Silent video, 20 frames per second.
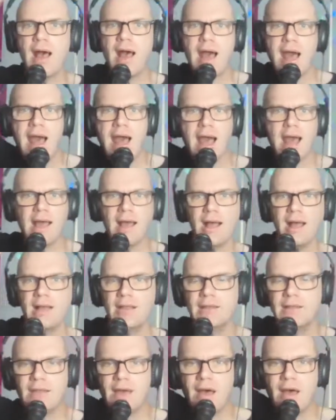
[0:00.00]
I
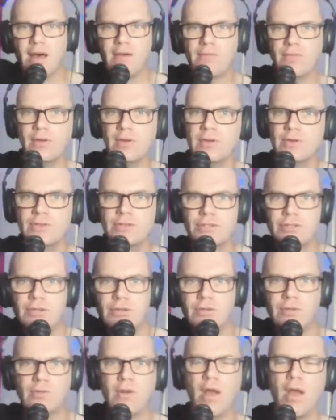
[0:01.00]
love
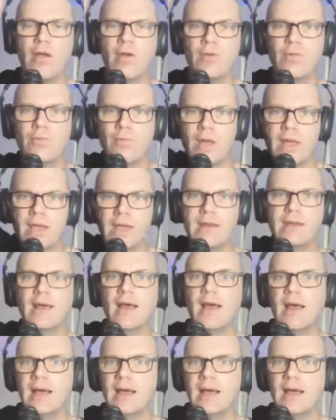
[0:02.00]
to read.